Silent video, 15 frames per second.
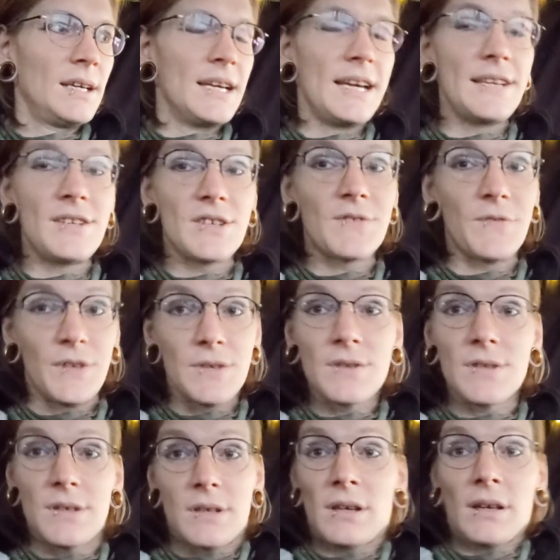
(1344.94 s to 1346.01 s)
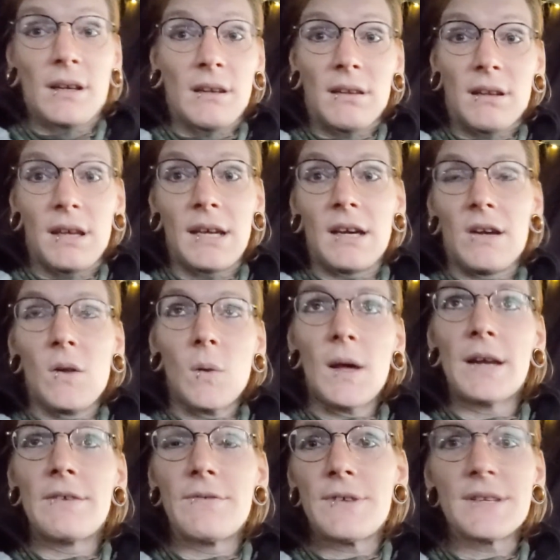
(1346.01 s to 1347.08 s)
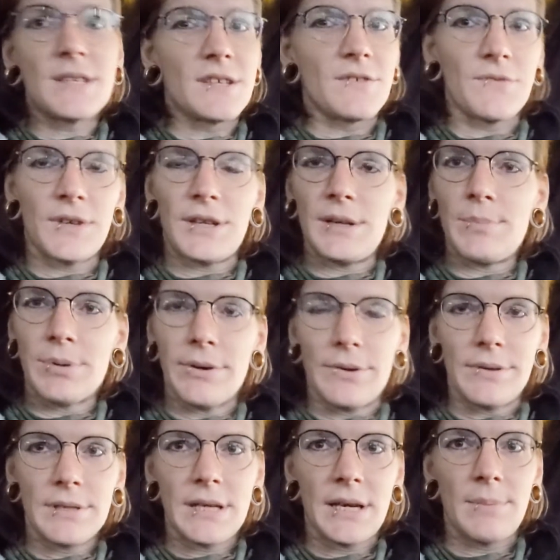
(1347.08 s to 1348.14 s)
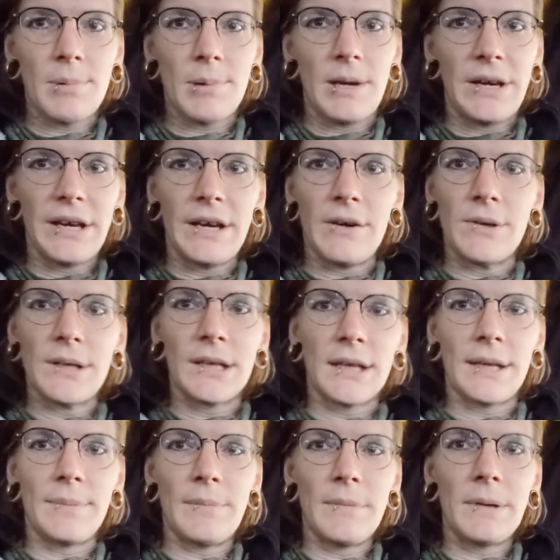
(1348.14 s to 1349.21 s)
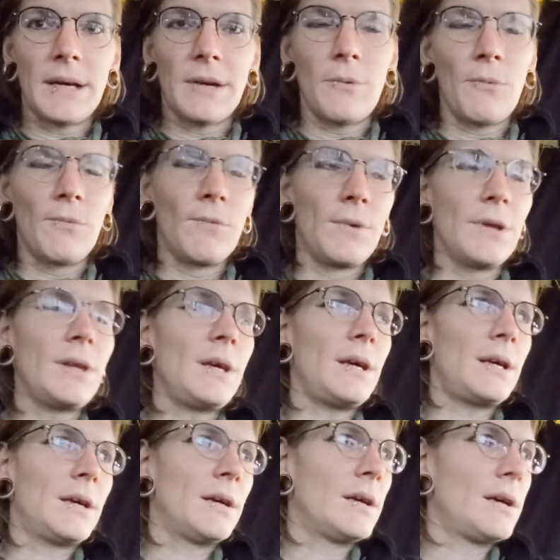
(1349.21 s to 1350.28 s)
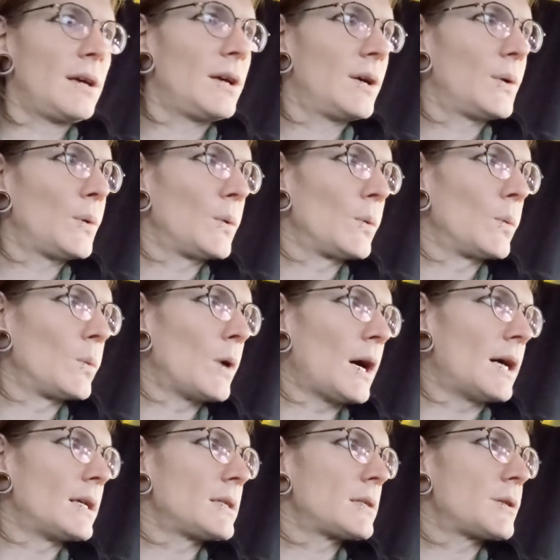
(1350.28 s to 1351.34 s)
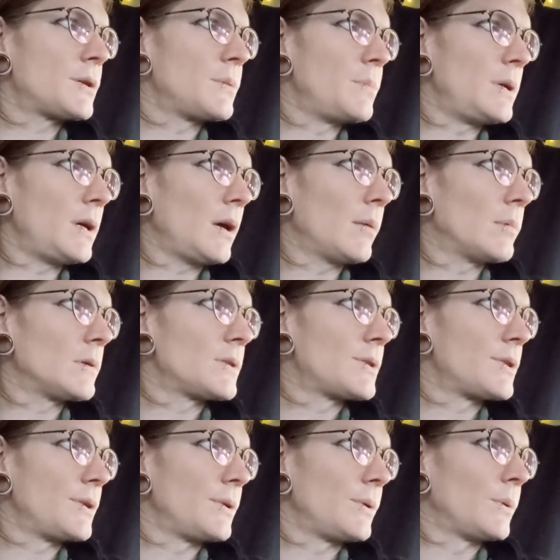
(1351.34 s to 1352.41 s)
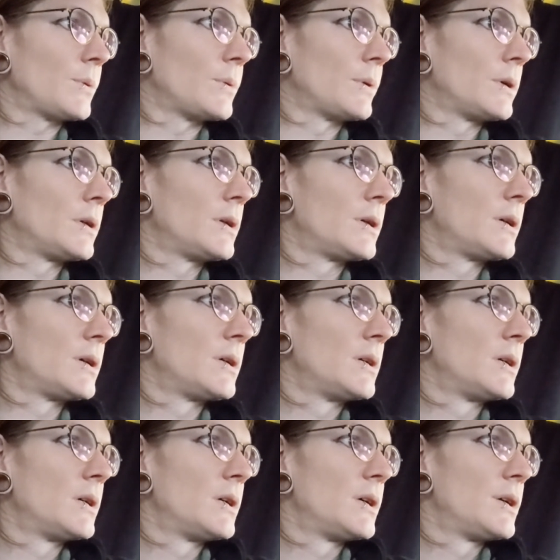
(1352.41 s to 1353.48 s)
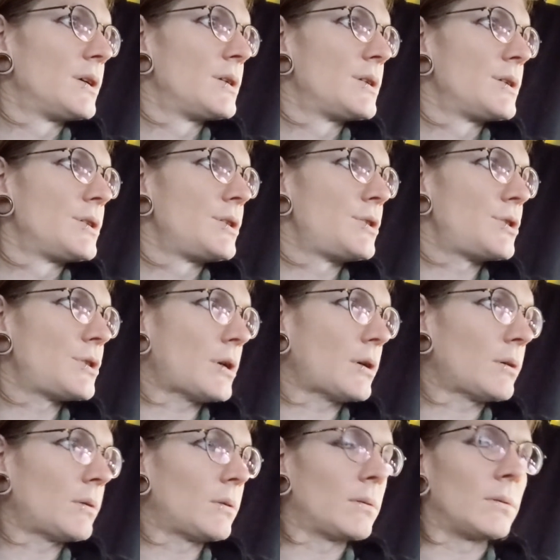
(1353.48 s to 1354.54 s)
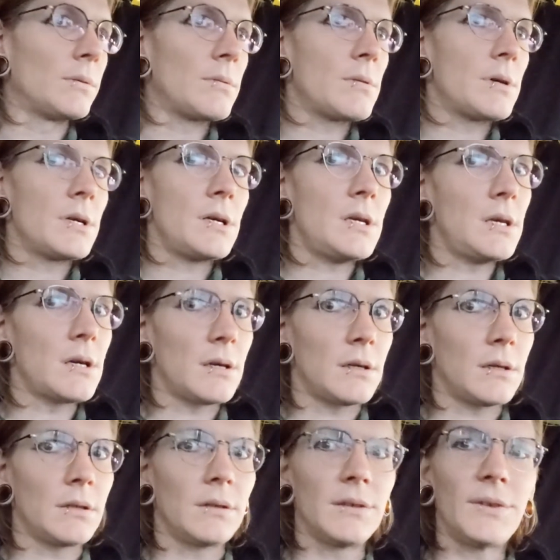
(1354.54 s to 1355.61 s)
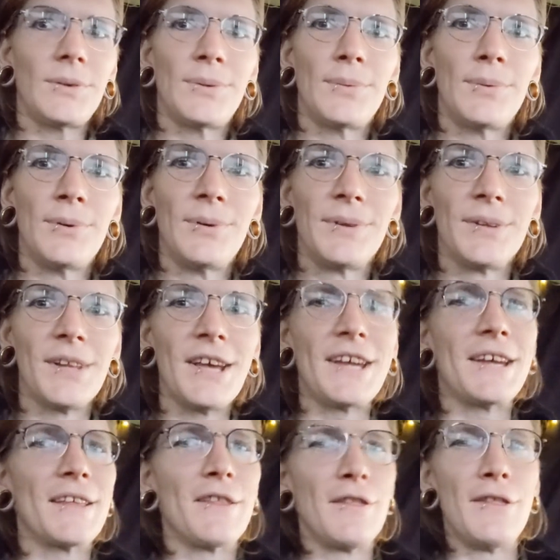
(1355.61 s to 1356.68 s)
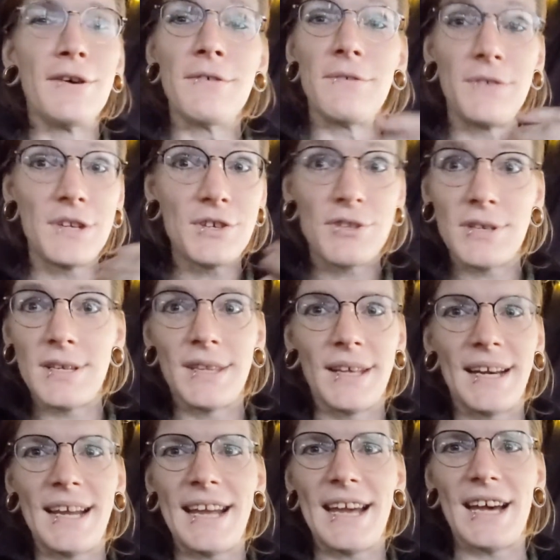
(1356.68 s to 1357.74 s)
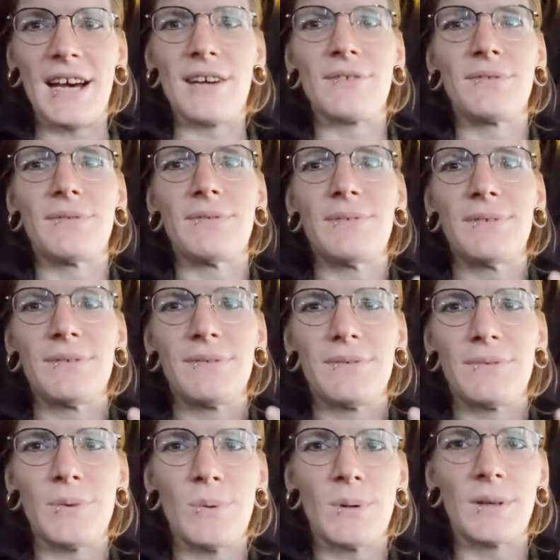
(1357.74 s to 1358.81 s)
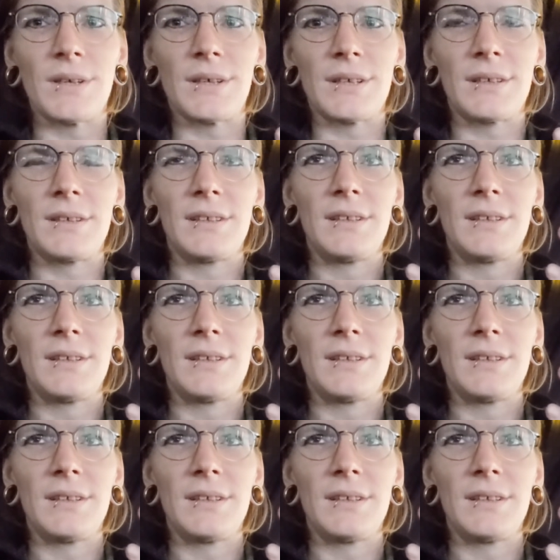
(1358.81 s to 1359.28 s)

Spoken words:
it just feels good. Like a lot of this is very prototype right now, and I really want to be able to show y'all like the vision that I have for